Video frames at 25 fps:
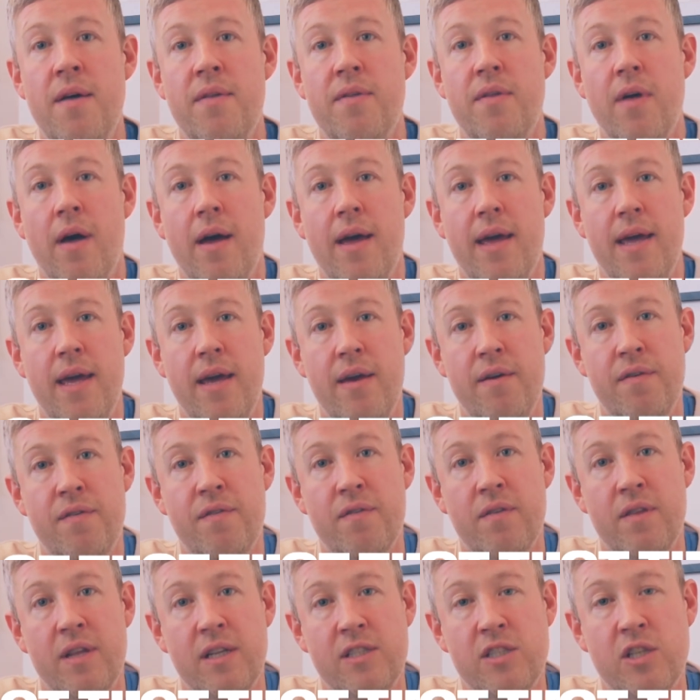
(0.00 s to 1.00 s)
that
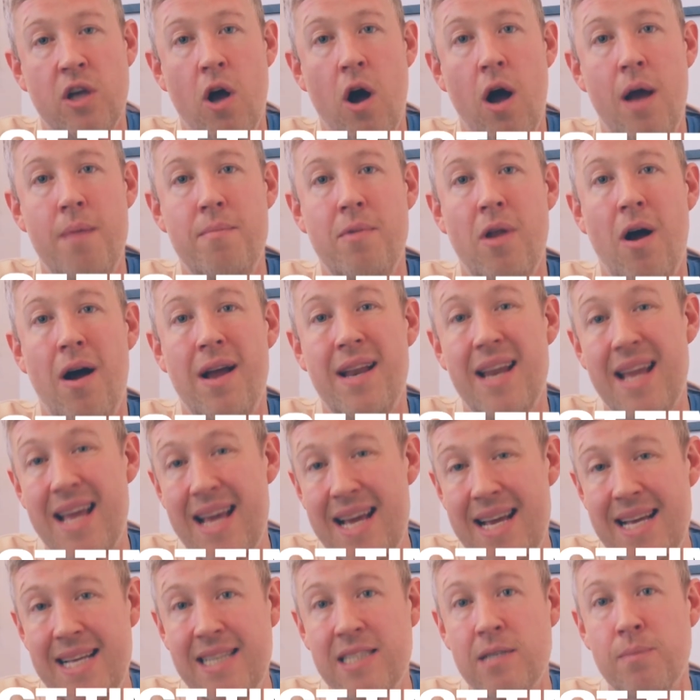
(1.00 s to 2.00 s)
if the timeline
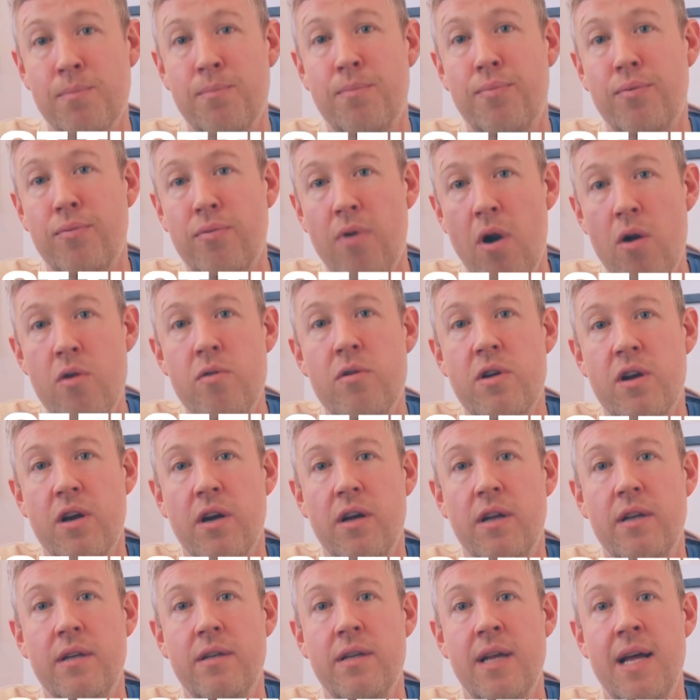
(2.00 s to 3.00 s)
is
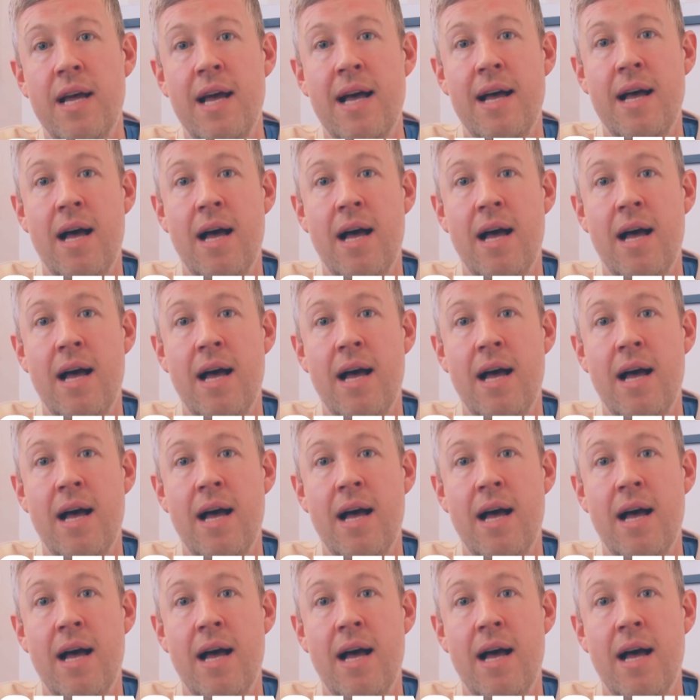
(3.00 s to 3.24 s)
broken,